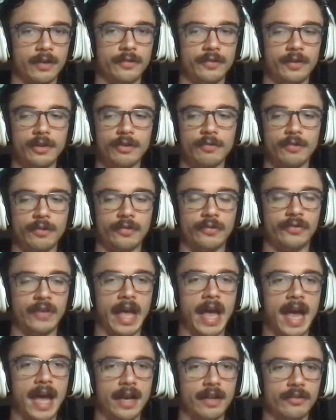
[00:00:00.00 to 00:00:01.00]
Yeah, because then you're just
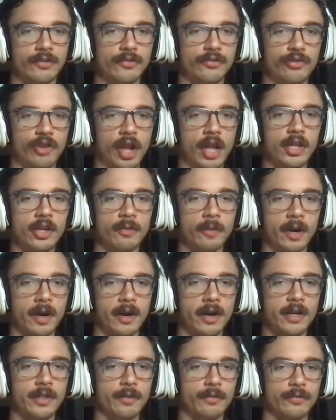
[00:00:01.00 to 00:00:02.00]
sad. It's
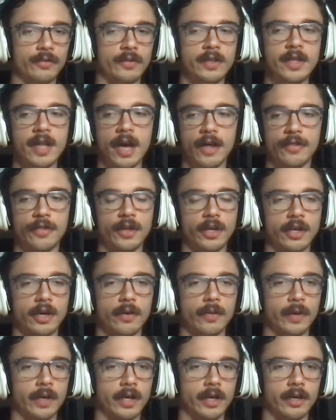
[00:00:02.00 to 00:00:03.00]
January. There's nothing
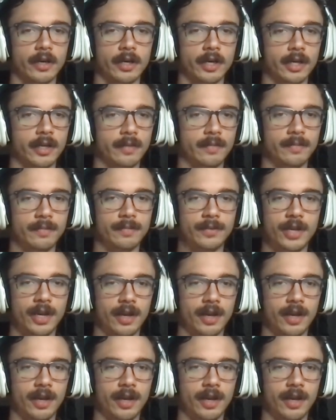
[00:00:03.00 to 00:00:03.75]
going on.